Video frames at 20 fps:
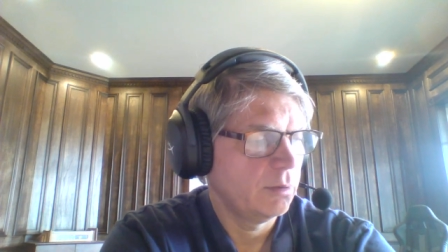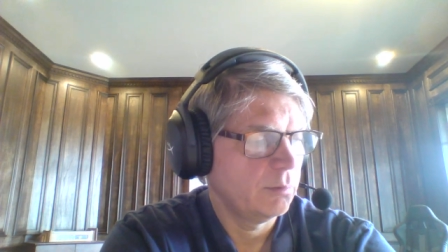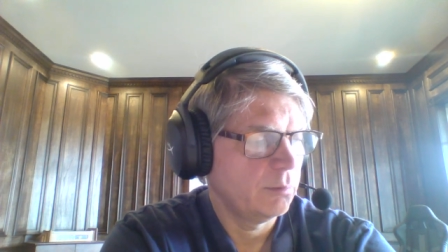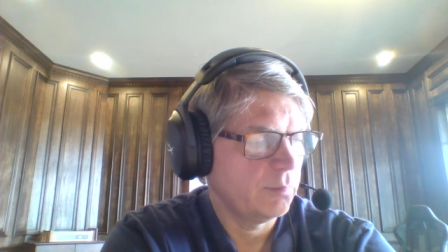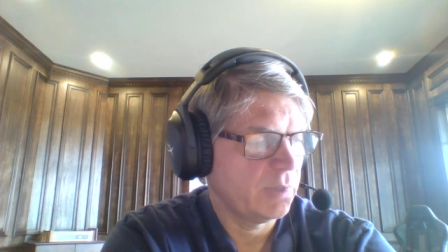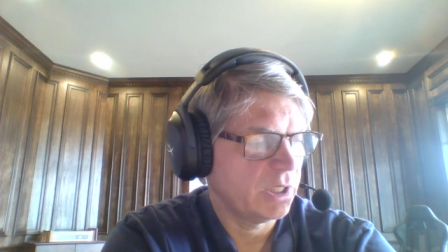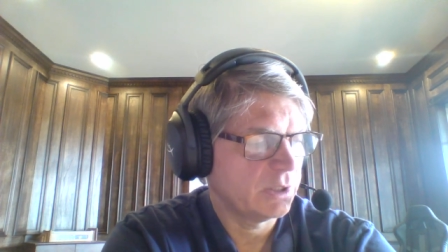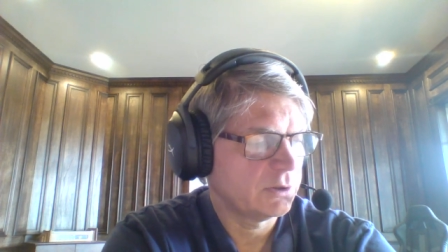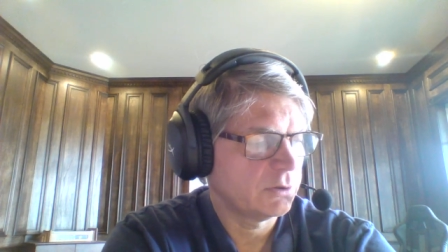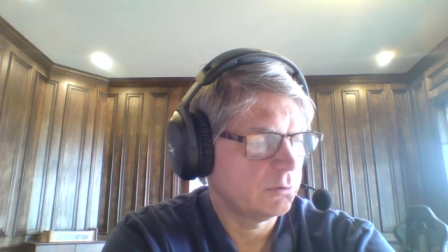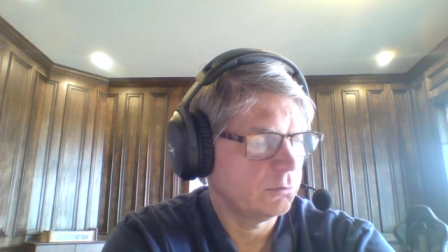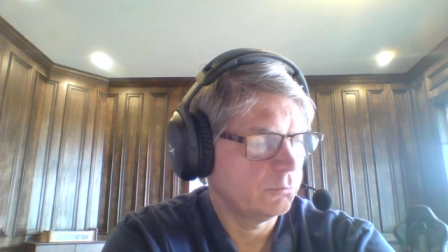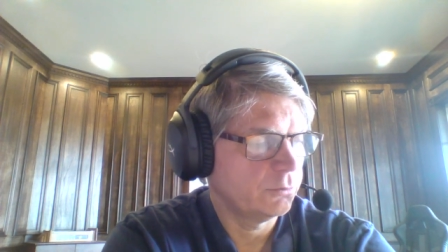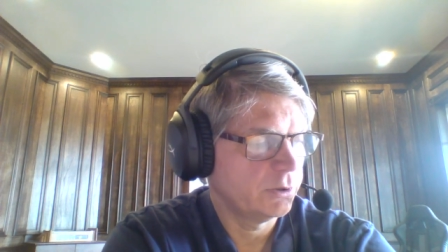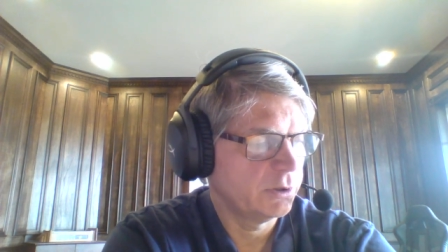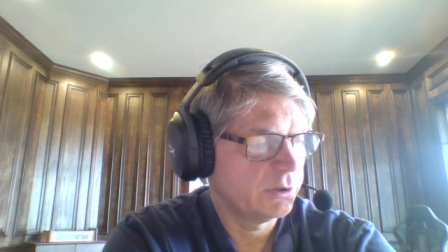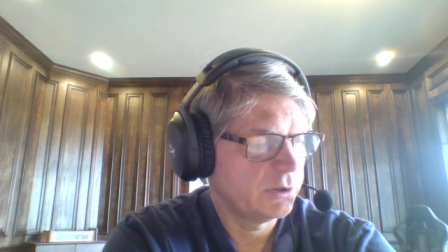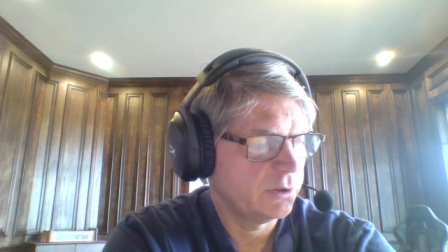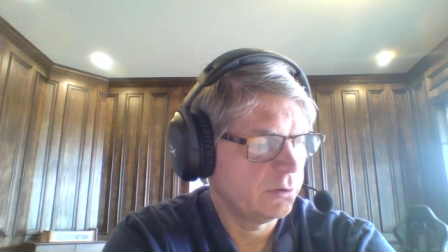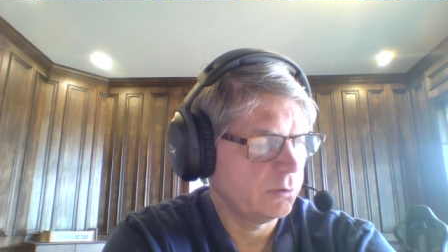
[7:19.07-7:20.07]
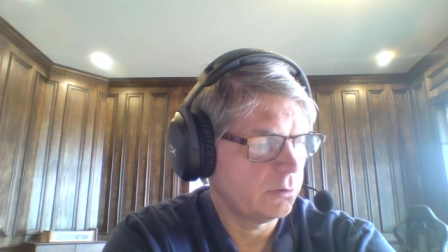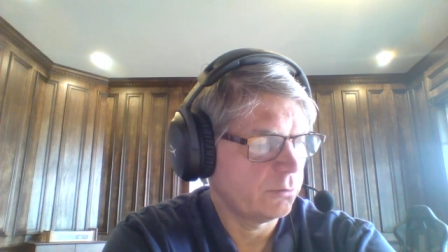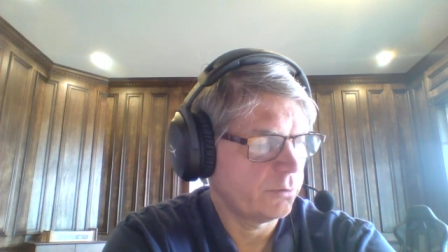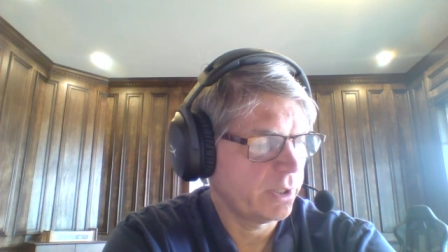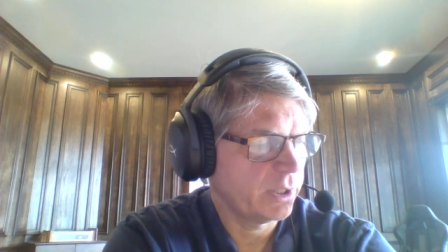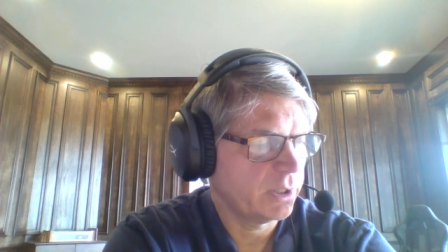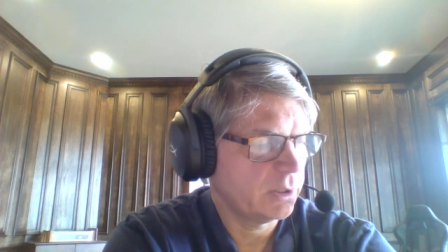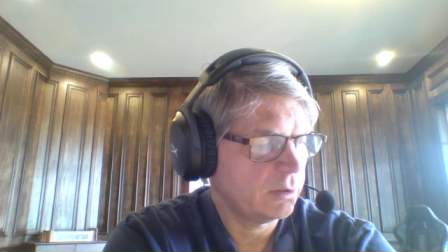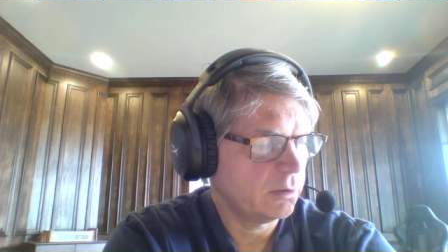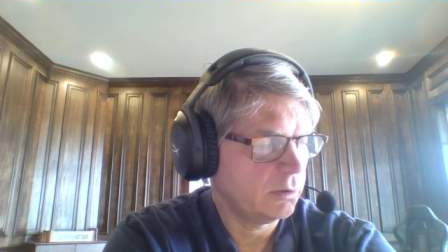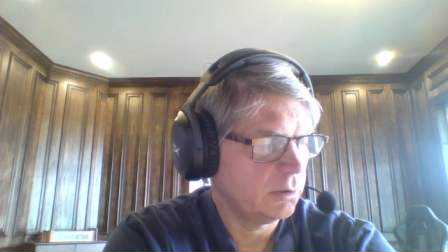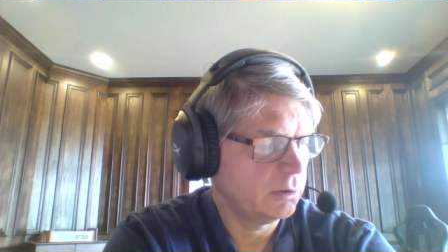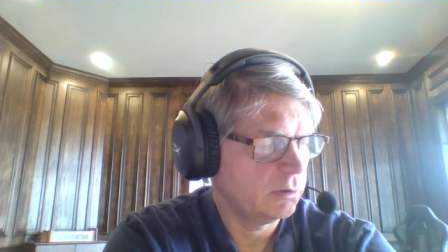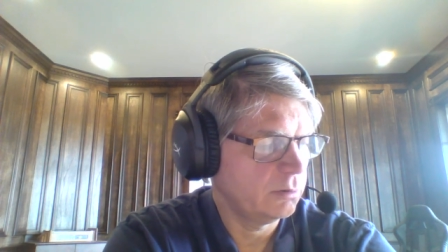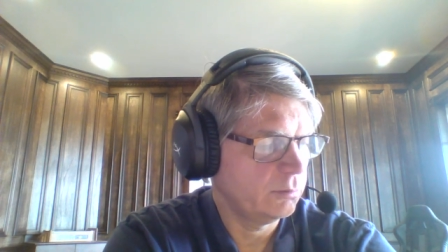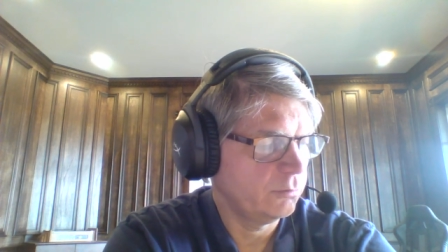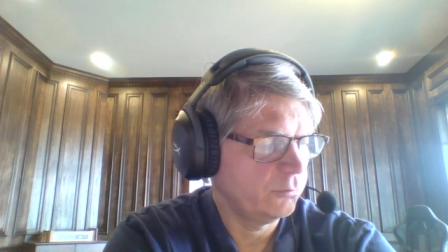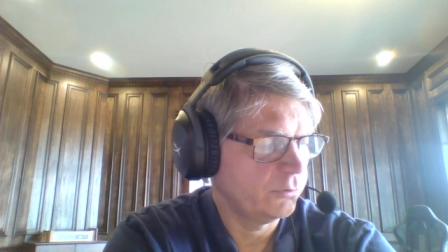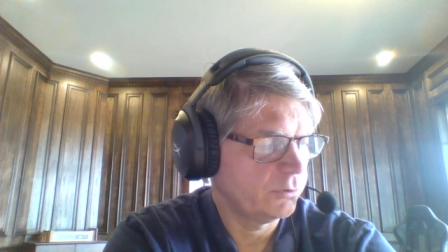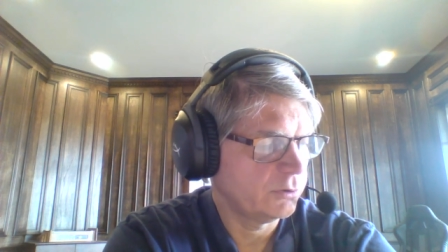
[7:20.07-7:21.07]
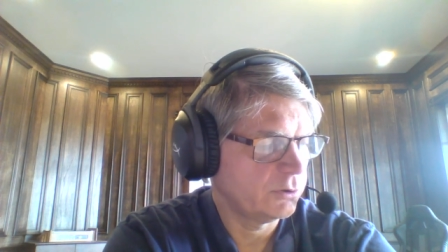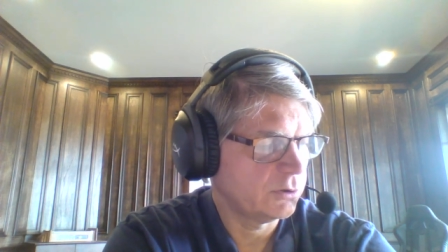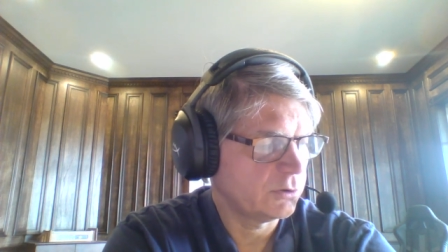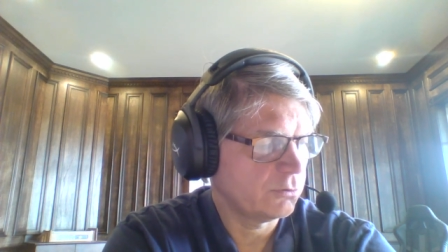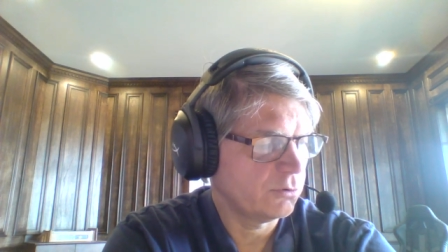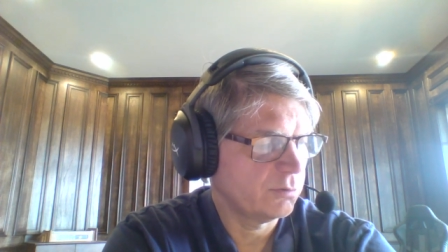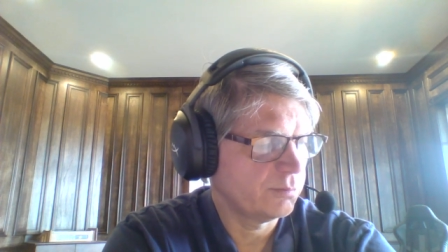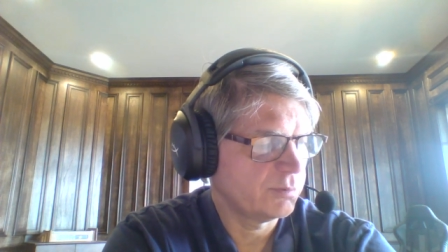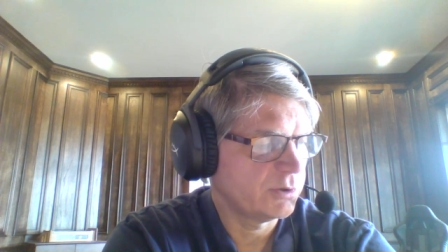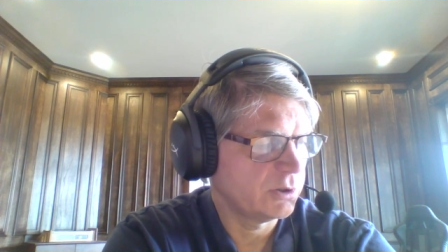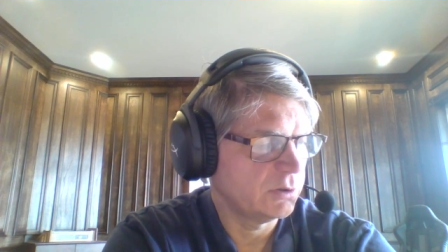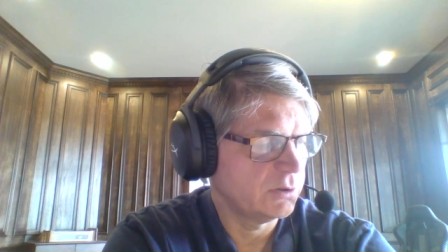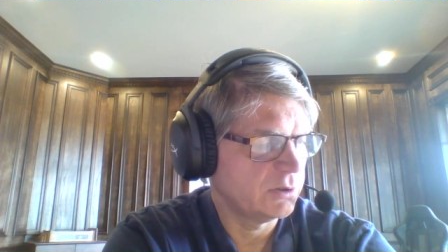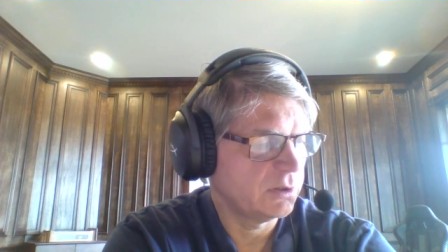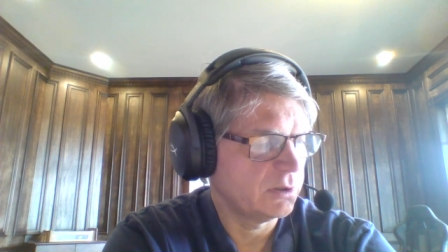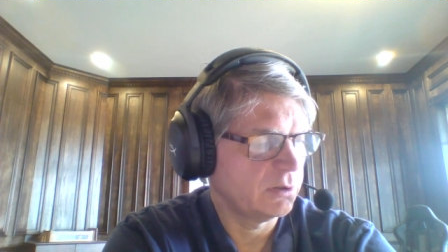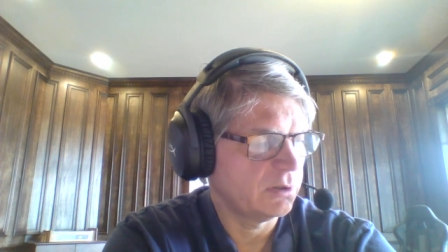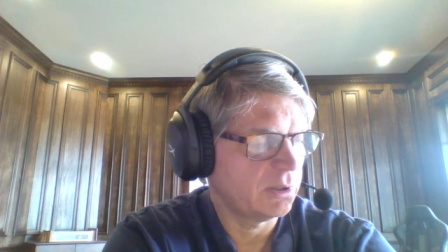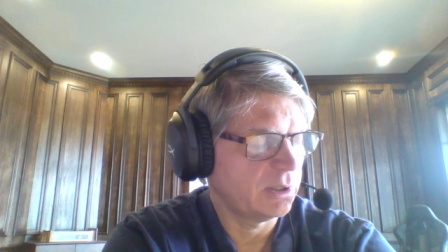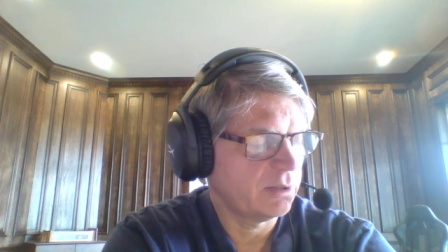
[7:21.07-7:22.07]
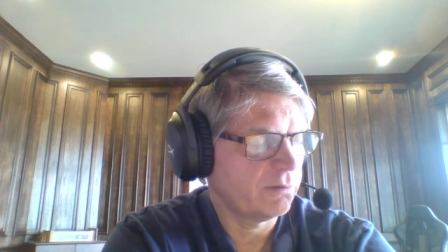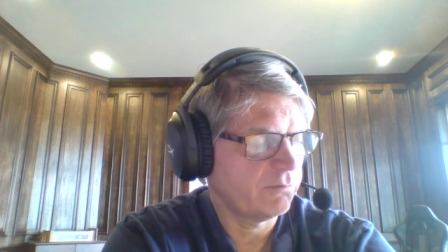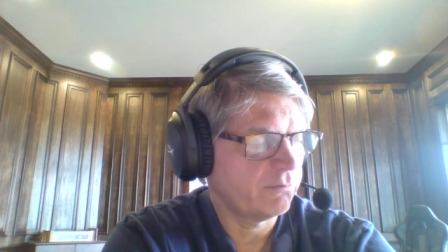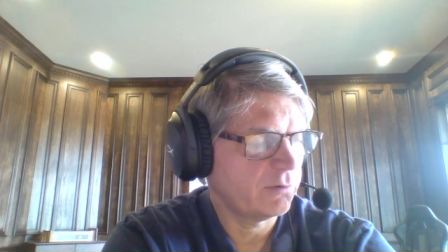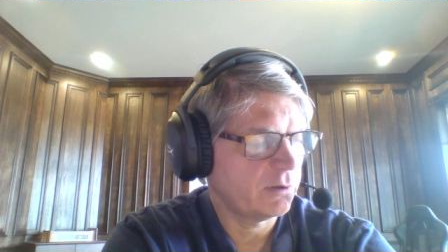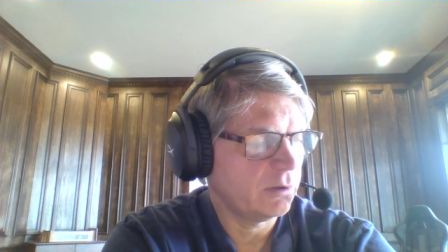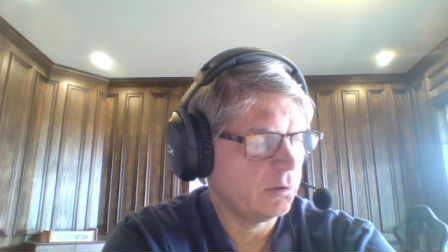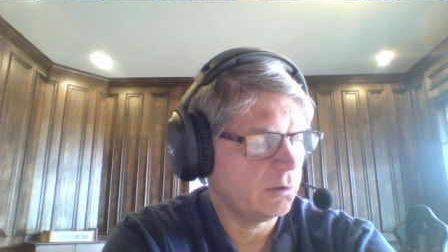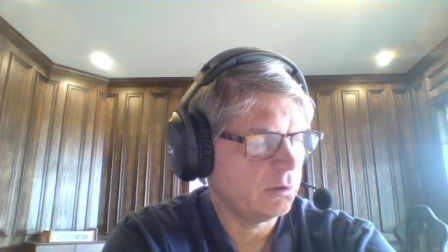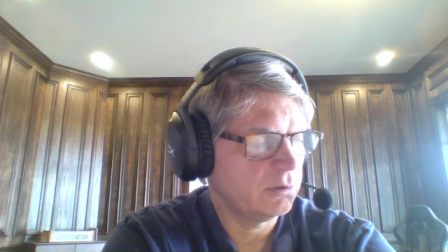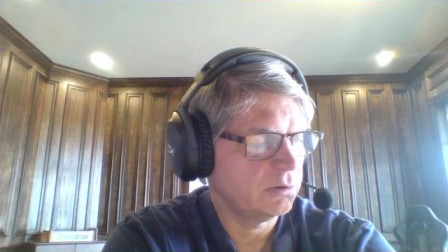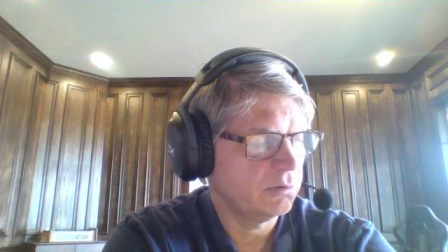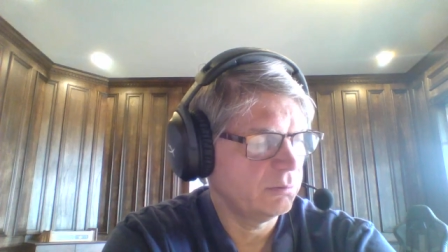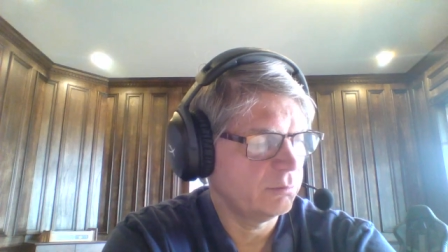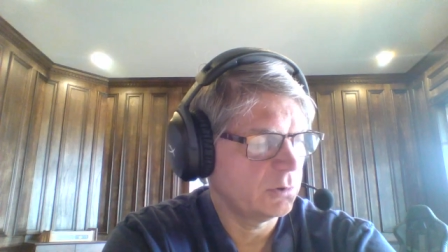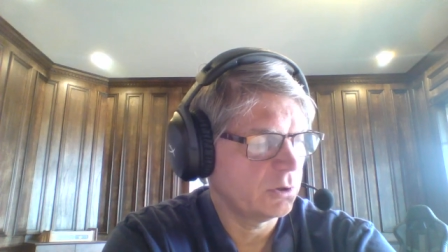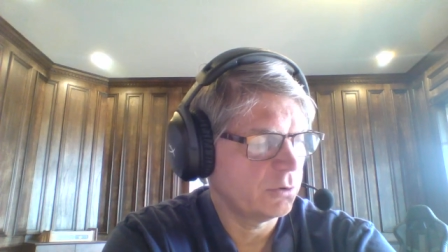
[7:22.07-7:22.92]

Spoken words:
Match the words in the right column with descriptions in the left column.